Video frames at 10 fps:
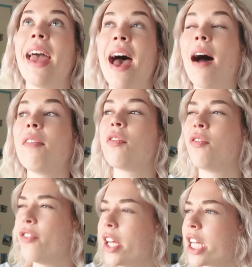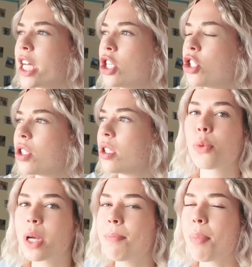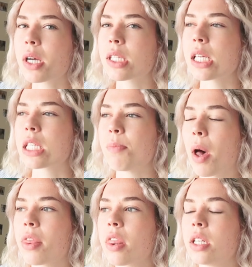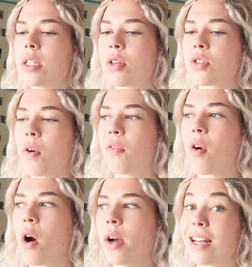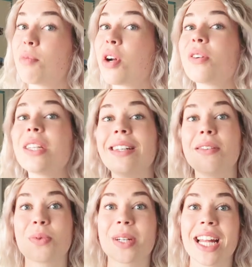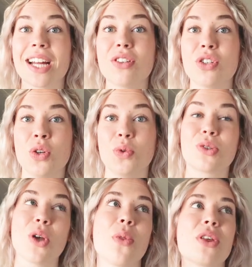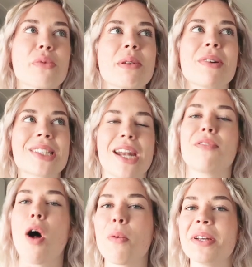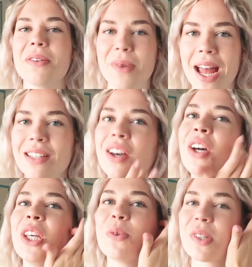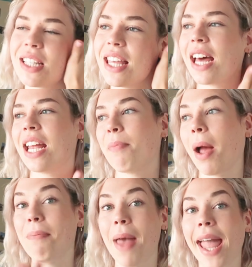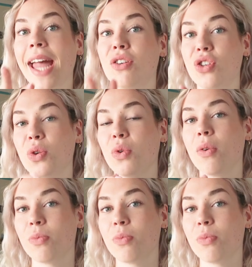I have finished 3 books this month until so far, and I'm currently reading 2. So the 3 books that I've already read, you will see that in my May and June